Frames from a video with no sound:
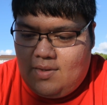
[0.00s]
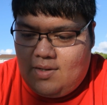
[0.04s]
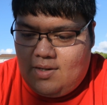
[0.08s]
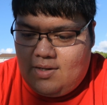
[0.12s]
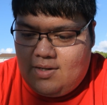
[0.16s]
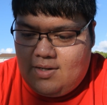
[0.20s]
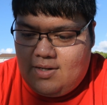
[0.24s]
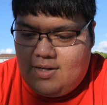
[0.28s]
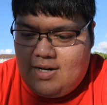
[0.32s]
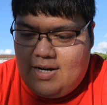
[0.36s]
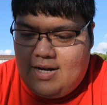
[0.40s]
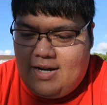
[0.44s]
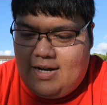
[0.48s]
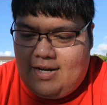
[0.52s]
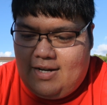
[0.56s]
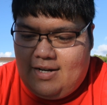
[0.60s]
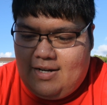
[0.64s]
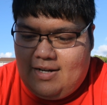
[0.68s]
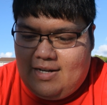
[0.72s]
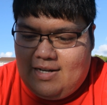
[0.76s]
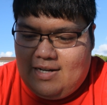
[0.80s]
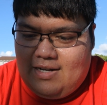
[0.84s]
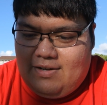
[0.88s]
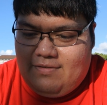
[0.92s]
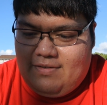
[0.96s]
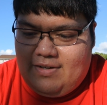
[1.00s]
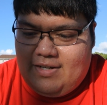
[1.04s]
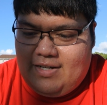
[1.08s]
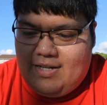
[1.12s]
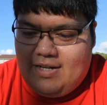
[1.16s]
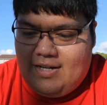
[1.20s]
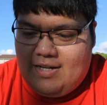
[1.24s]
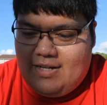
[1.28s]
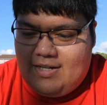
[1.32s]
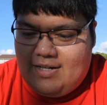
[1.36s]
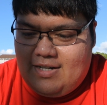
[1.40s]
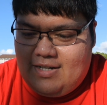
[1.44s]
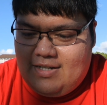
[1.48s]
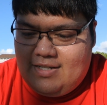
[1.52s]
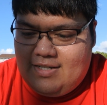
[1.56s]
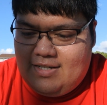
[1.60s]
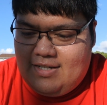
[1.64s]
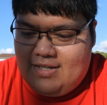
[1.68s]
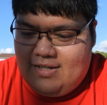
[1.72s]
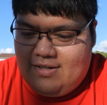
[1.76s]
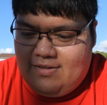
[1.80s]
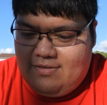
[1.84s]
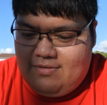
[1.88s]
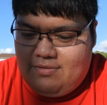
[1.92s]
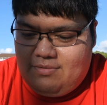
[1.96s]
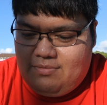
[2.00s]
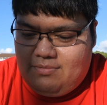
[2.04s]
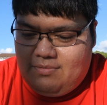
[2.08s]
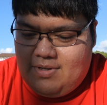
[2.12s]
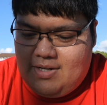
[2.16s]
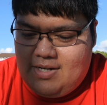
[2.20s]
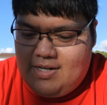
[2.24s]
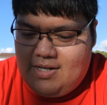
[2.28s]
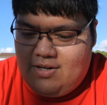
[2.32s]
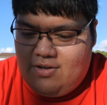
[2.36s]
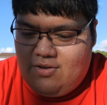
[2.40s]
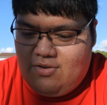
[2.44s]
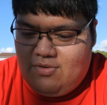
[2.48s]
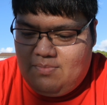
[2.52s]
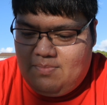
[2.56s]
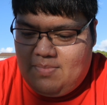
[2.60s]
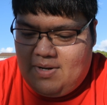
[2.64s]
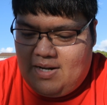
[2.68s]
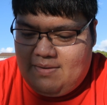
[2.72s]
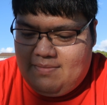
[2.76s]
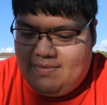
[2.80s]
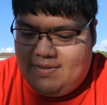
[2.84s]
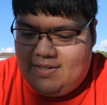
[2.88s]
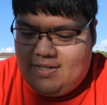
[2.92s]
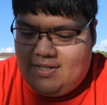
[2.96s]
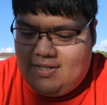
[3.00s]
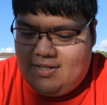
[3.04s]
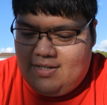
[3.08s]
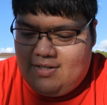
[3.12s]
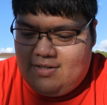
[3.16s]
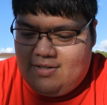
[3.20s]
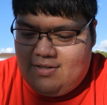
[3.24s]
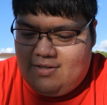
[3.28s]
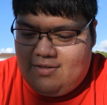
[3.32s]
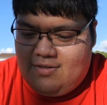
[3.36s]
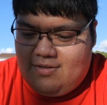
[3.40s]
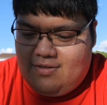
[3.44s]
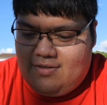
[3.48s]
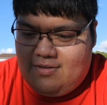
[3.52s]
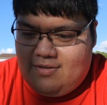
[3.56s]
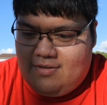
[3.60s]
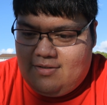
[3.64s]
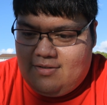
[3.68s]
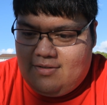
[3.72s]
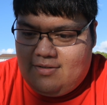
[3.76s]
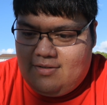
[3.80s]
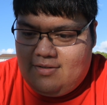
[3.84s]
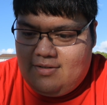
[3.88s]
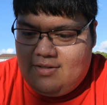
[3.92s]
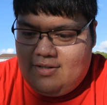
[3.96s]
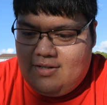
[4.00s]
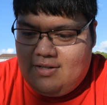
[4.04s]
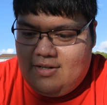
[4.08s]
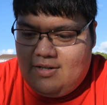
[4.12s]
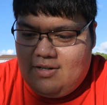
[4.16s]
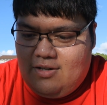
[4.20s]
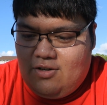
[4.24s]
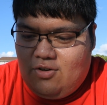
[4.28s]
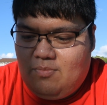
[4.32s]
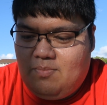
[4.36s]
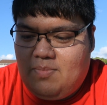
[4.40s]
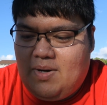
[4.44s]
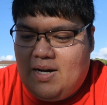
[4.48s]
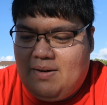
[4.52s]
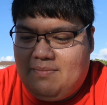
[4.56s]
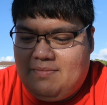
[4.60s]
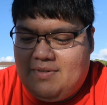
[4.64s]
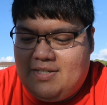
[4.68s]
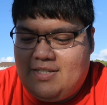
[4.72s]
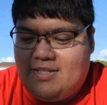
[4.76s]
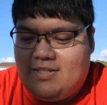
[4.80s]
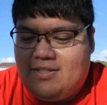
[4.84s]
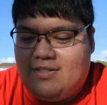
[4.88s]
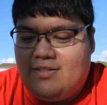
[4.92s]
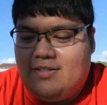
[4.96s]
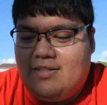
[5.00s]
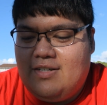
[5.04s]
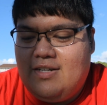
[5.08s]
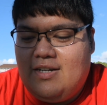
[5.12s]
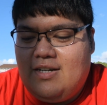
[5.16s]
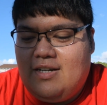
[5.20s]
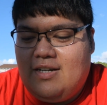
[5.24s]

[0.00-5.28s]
Alright, and we got ourselves one Abomasnow. Abomasnow.